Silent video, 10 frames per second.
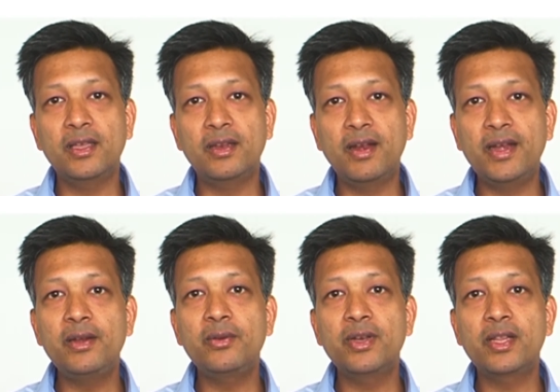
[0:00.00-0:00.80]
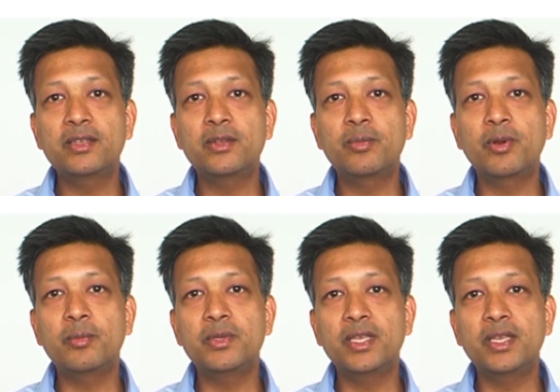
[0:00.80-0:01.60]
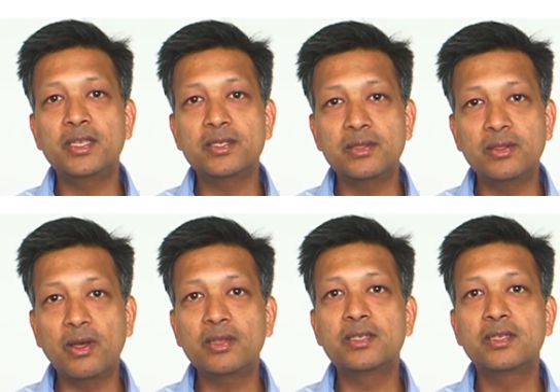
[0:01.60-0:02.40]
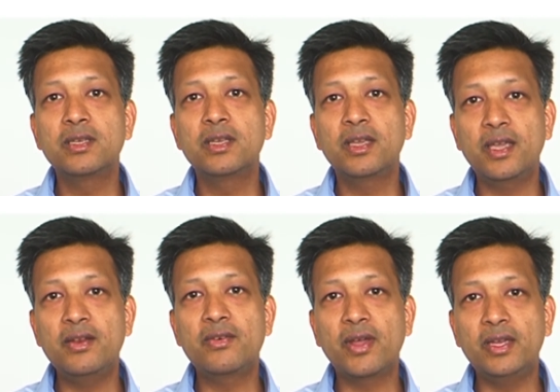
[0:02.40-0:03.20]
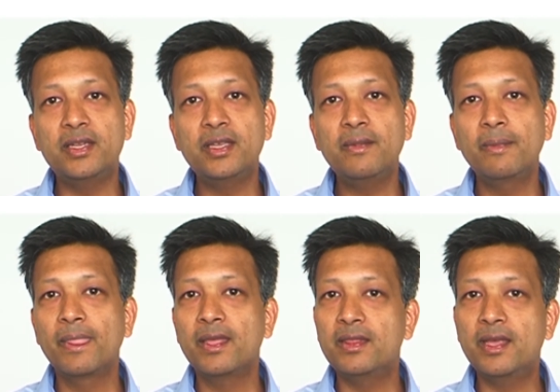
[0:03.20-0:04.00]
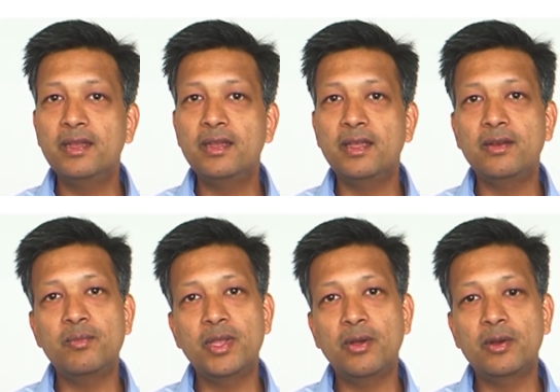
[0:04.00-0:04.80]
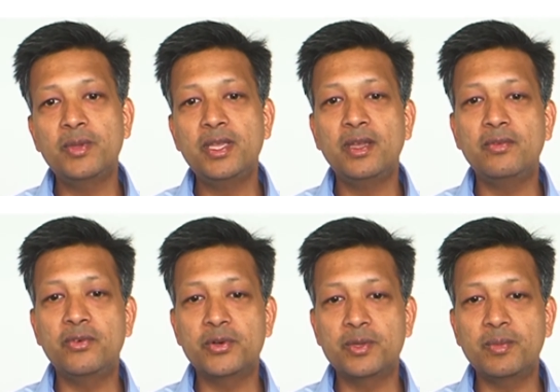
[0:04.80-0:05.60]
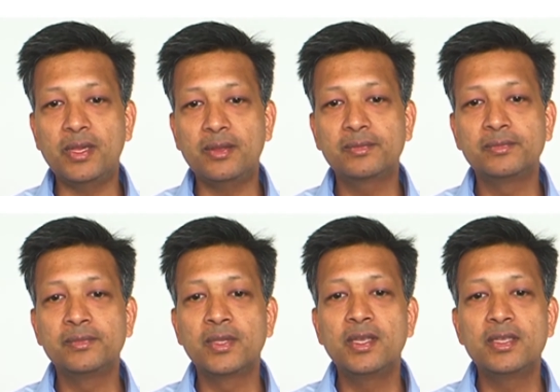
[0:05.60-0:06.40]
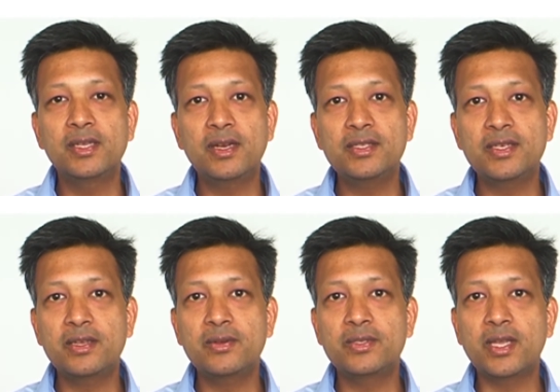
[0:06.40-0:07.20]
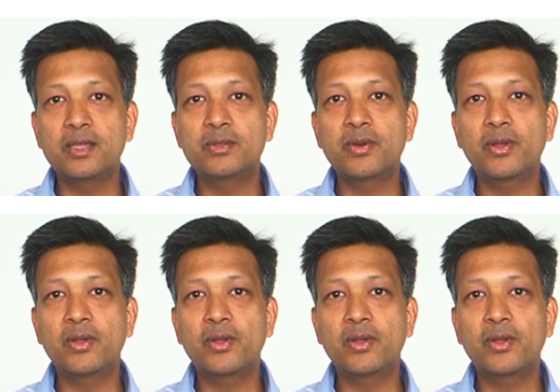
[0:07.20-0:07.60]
relating to intellectual property is not in writing, then it may not be enforceable. Certain statutes also